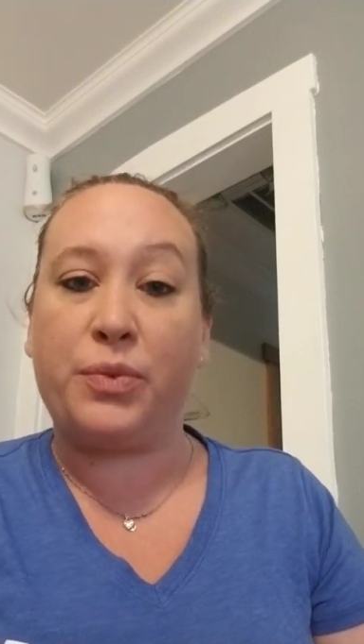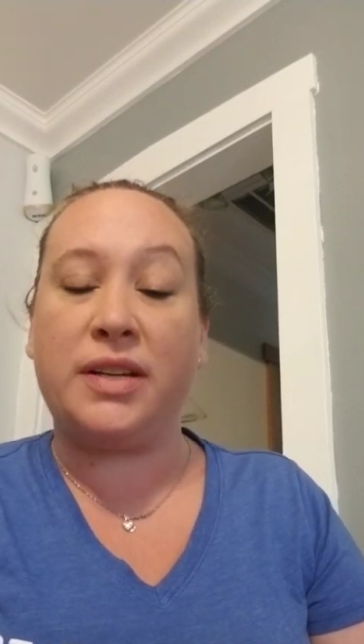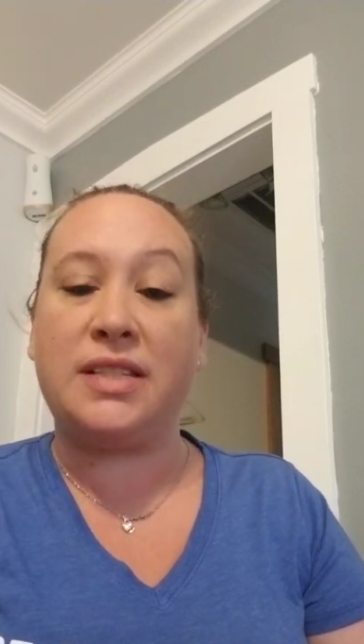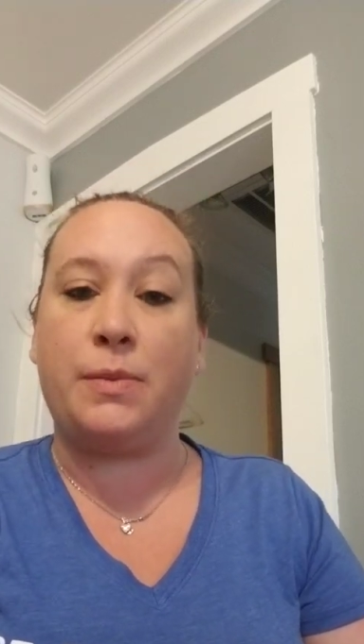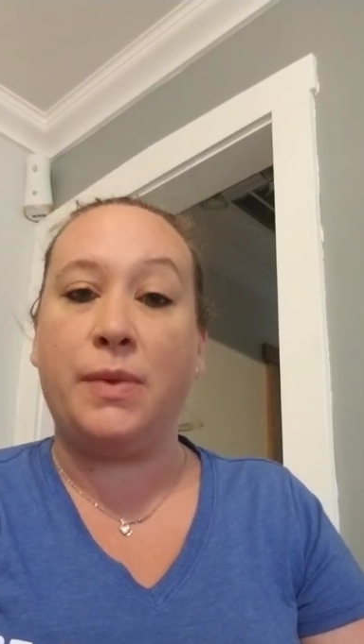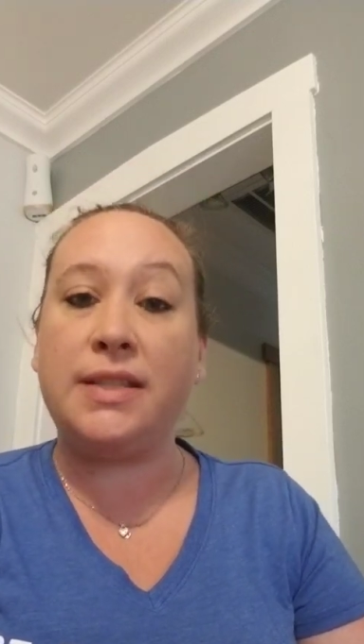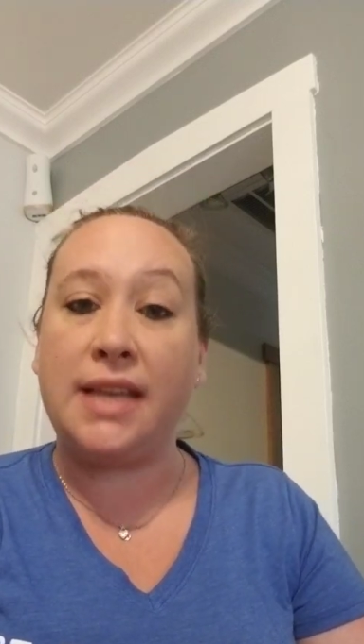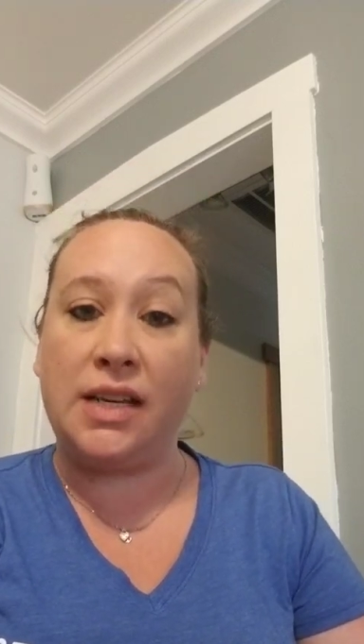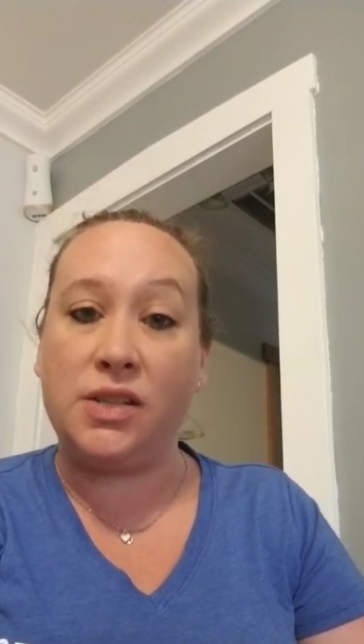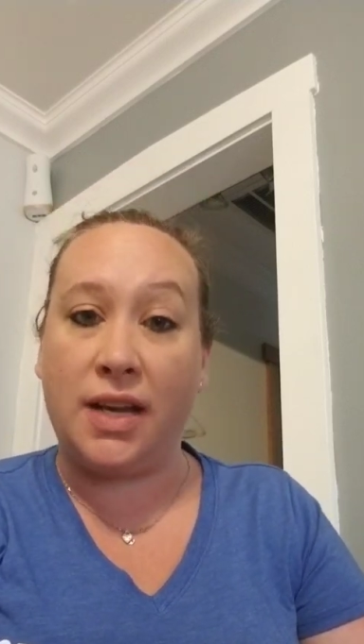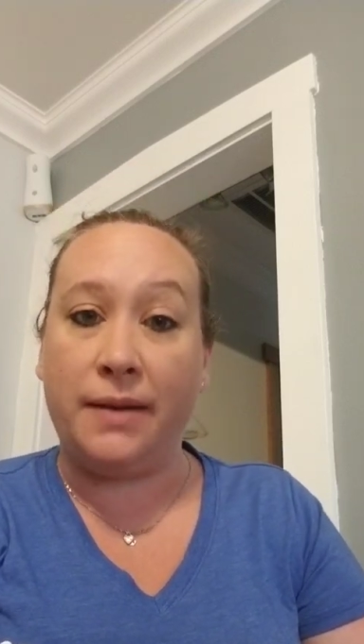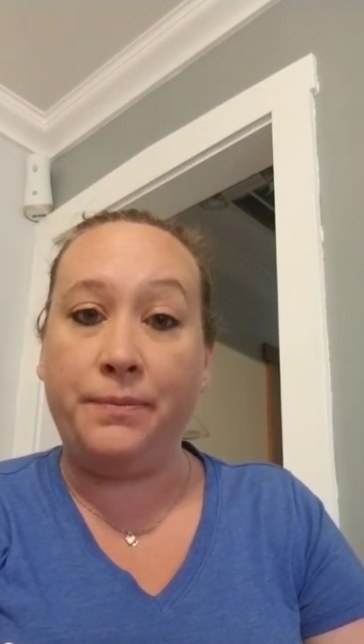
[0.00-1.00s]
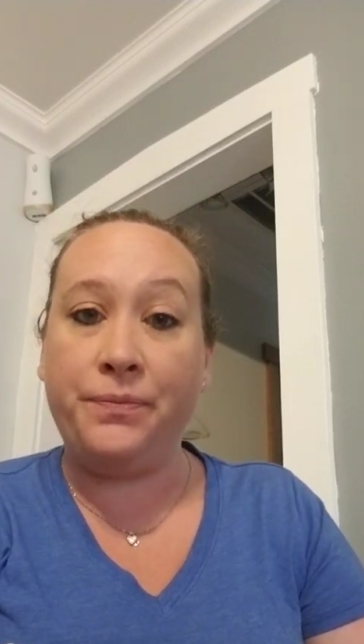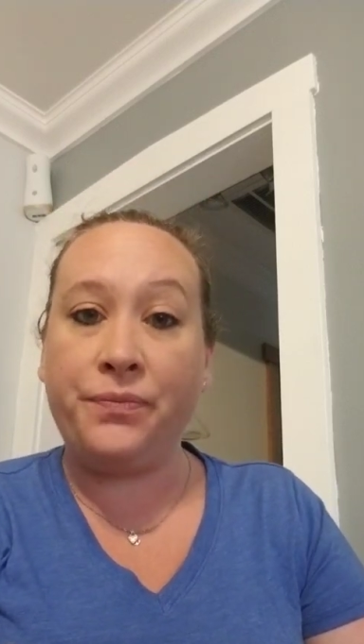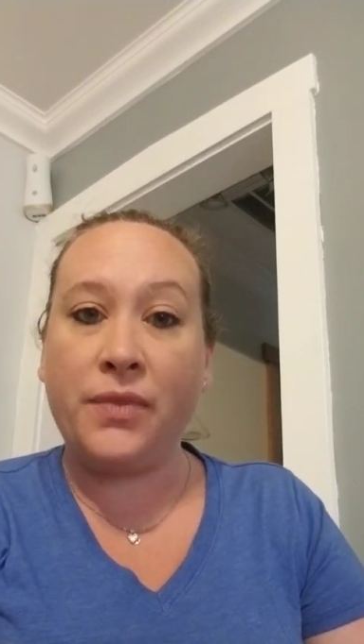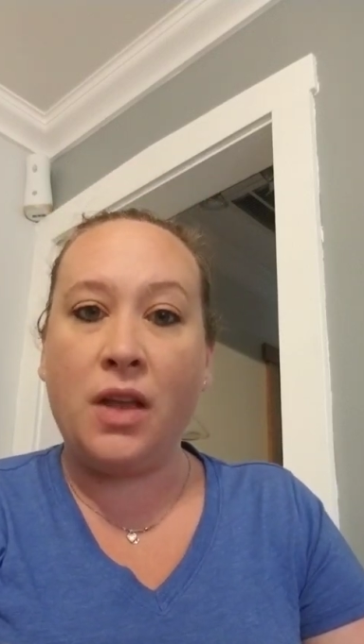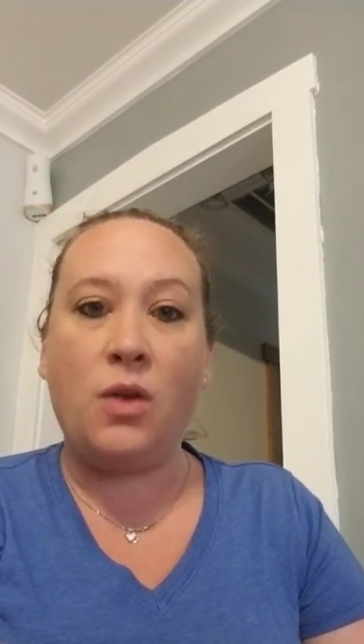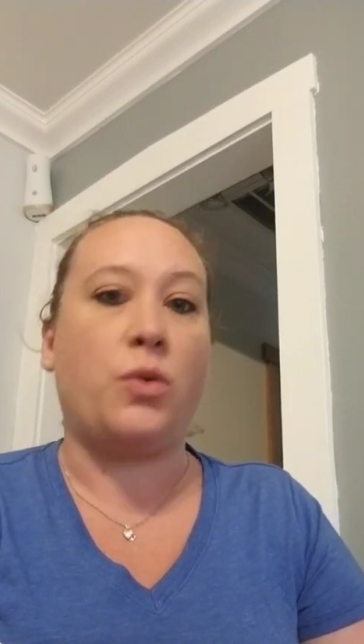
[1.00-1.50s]
precipitation,
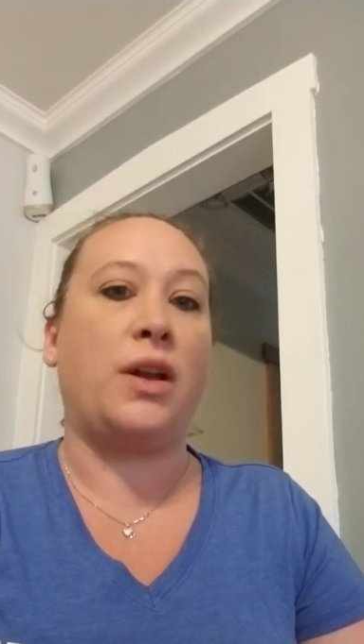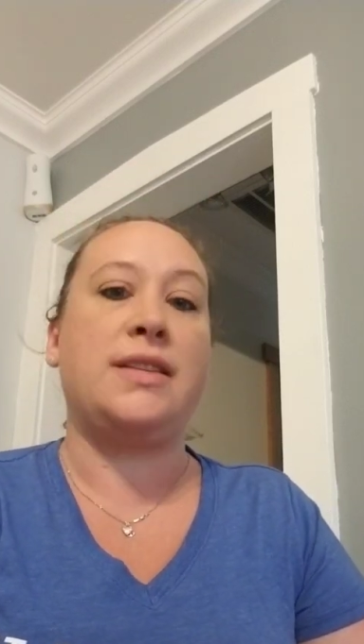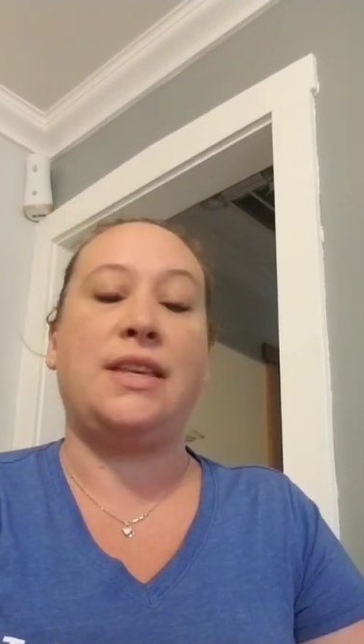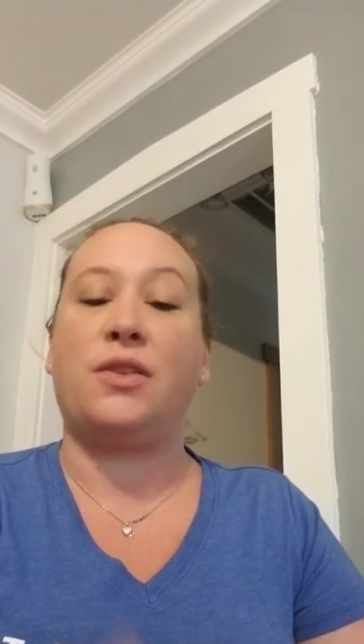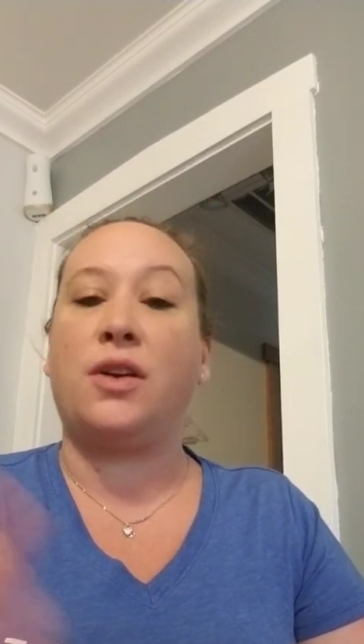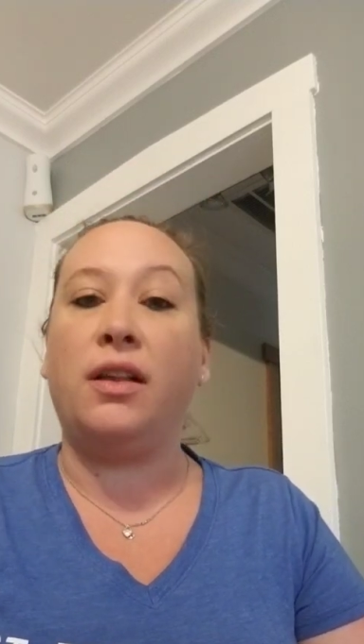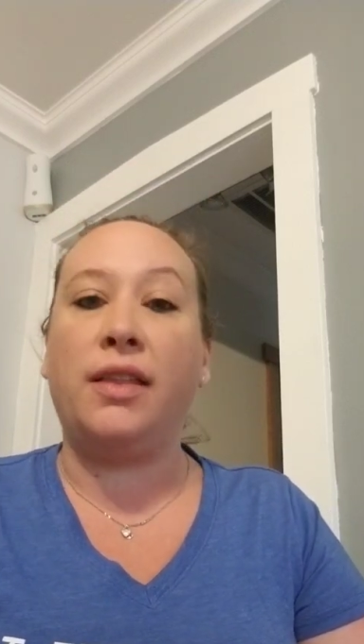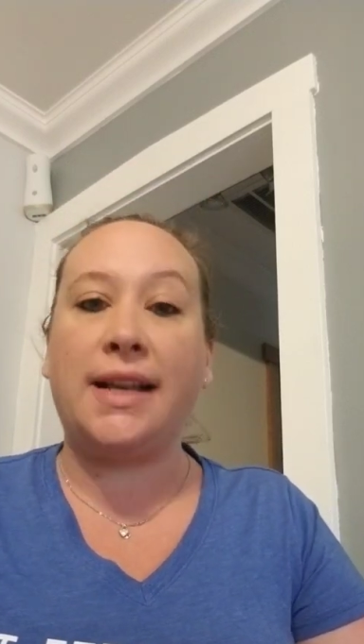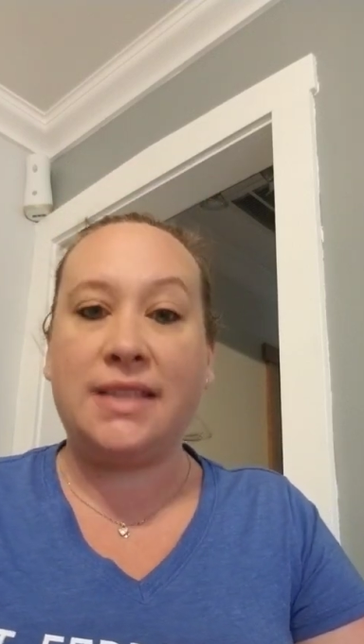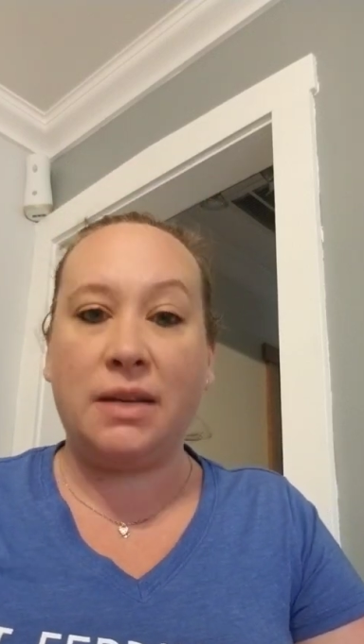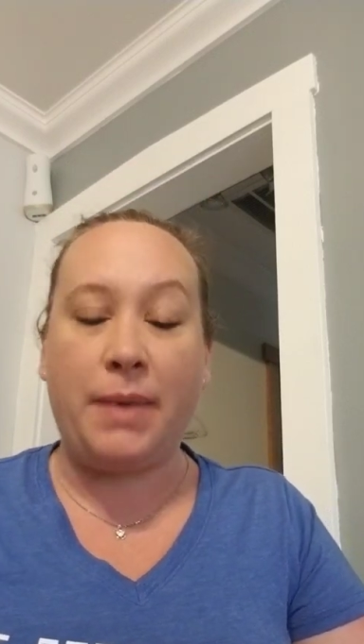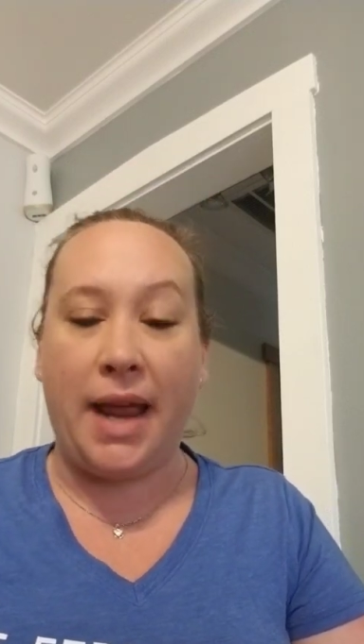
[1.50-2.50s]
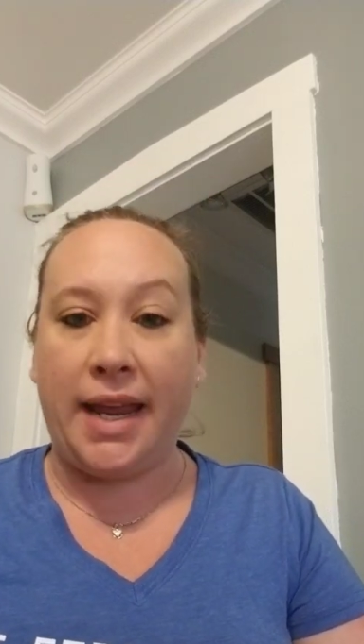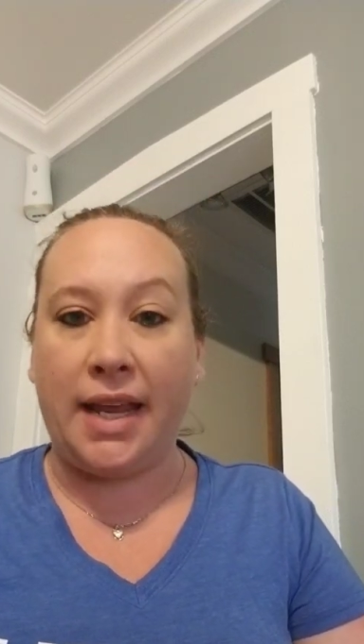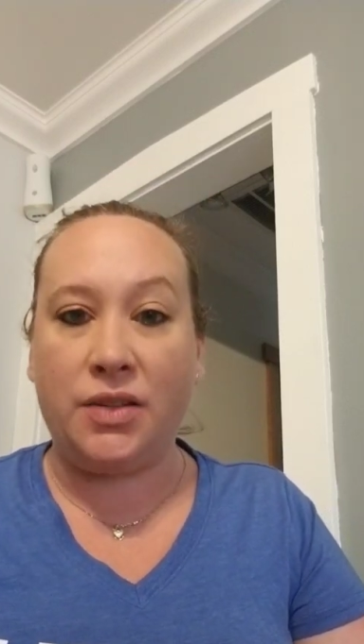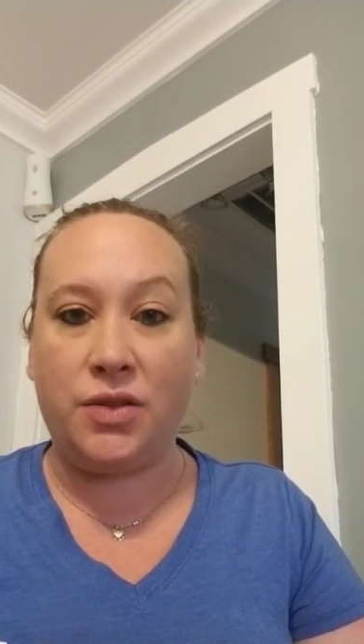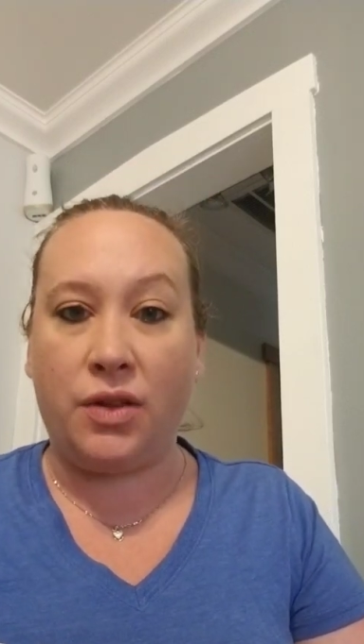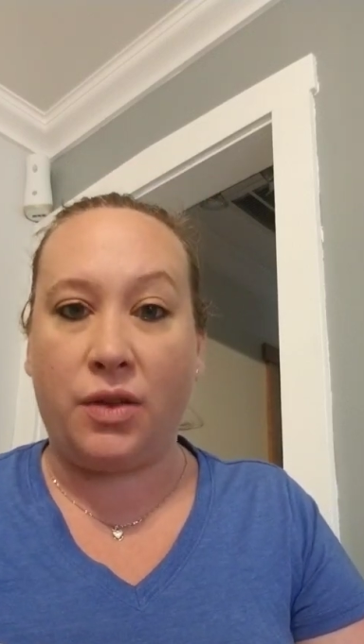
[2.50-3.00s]
where it's either collected back into the